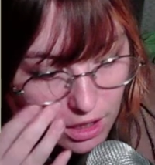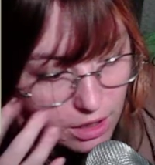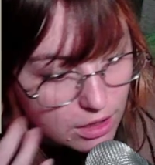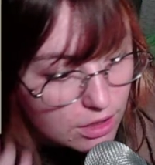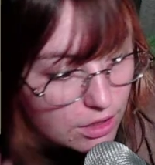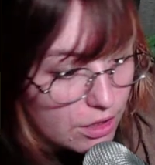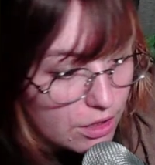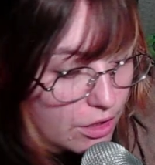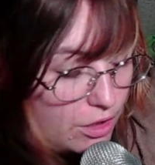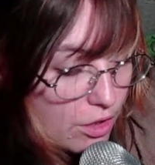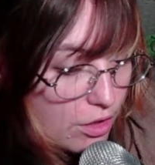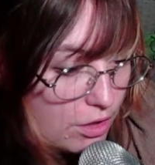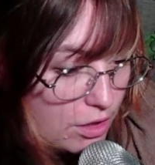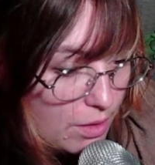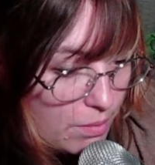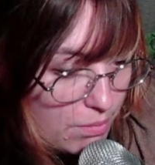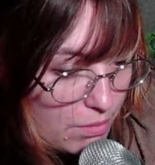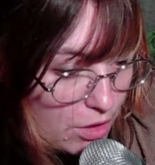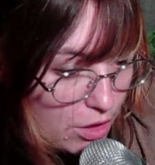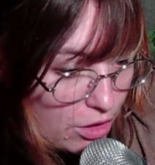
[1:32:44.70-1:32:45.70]
She's not
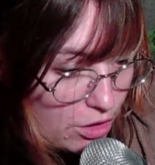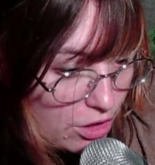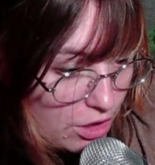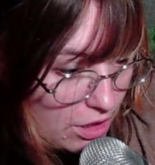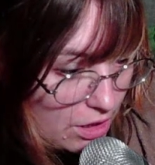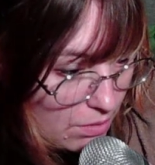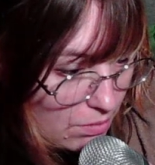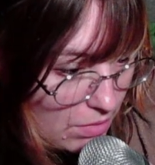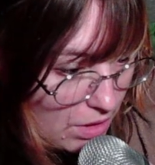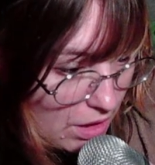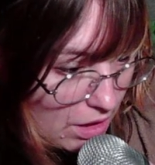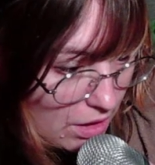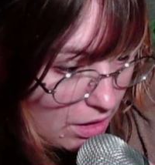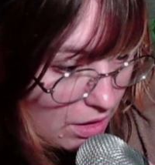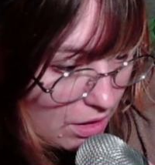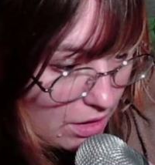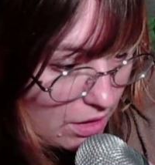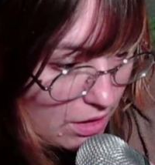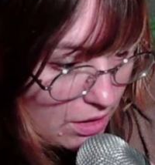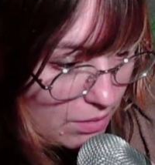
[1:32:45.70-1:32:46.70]
submerged in
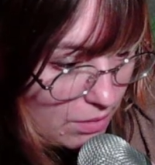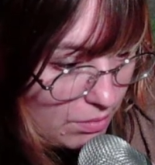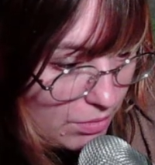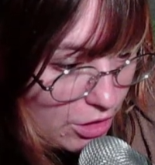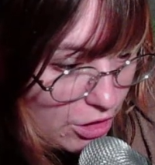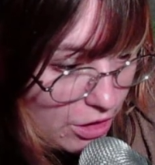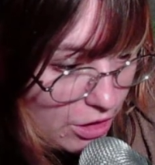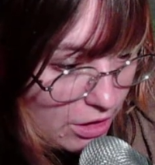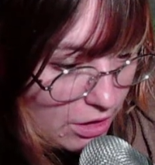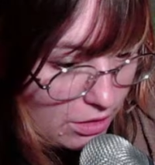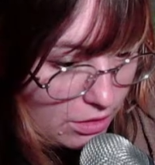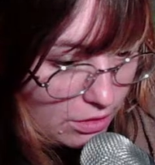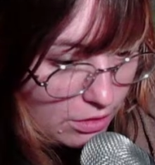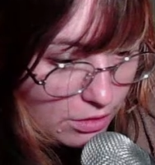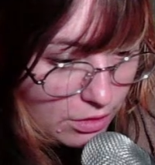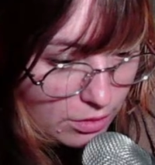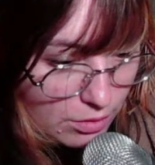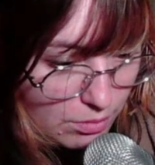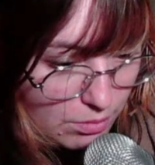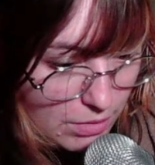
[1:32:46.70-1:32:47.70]
mud, but she's a
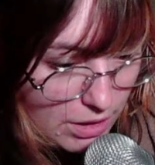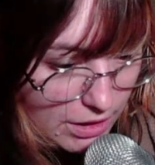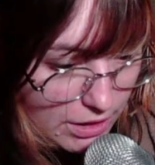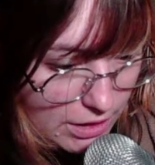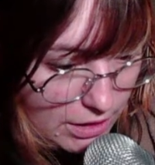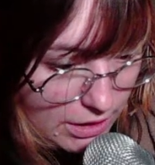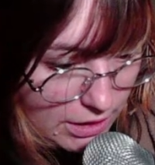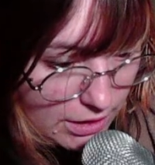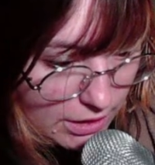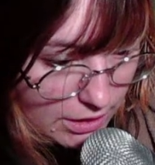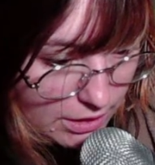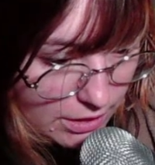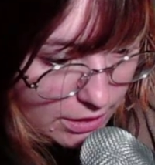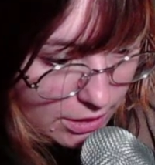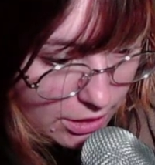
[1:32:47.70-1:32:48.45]
little muddy.